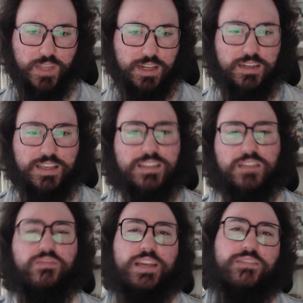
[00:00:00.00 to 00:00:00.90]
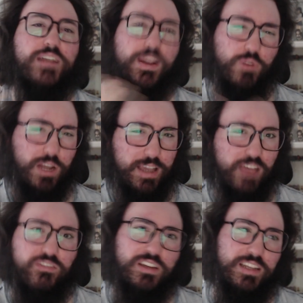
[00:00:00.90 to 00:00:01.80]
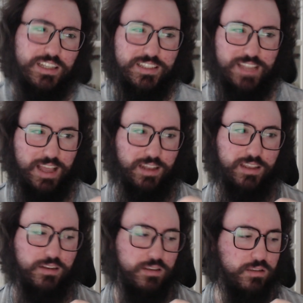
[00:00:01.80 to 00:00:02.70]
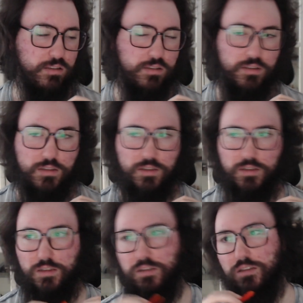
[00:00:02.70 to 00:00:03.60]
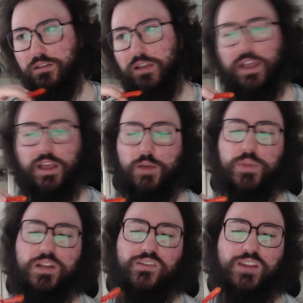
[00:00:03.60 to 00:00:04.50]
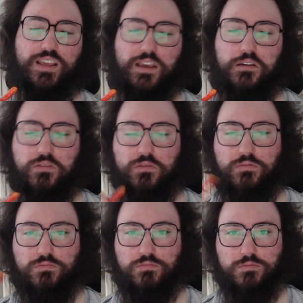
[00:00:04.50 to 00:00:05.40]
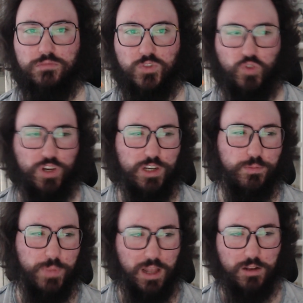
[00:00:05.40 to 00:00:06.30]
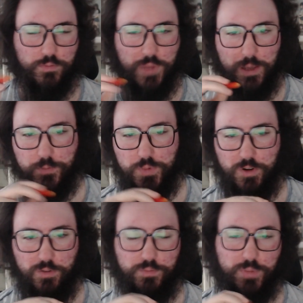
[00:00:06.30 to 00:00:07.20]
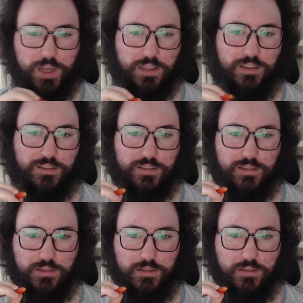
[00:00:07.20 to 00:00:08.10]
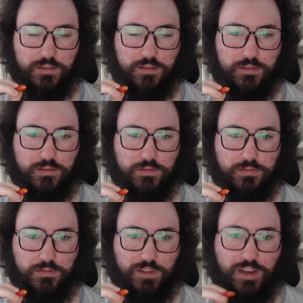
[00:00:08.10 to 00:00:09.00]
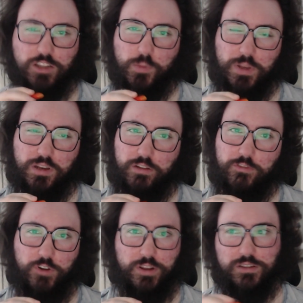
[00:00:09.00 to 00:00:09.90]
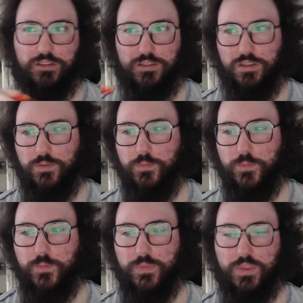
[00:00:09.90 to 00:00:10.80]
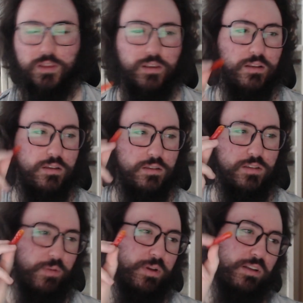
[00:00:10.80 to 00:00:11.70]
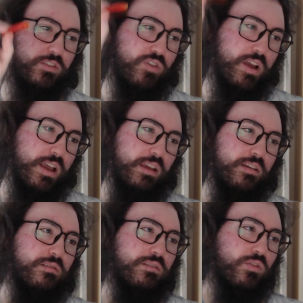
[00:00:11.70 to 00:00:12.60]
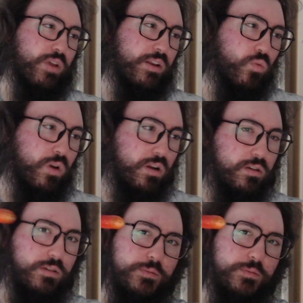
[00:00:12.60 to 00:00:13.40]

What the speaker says: decent flavor that I would, like, have in a salad. A bit of, like, a green bell pepper, but a little bit different. So I'm gonna try the red one.